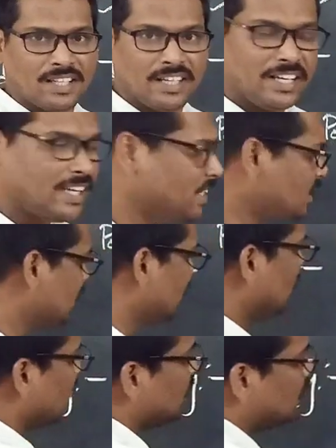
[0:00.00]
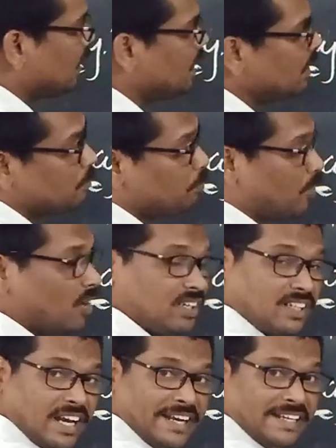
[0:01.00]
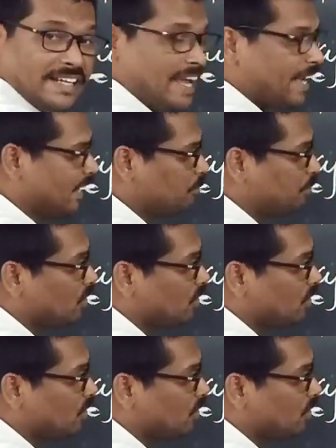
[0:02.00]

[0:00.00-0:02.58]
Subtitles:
It is the pollen grain A,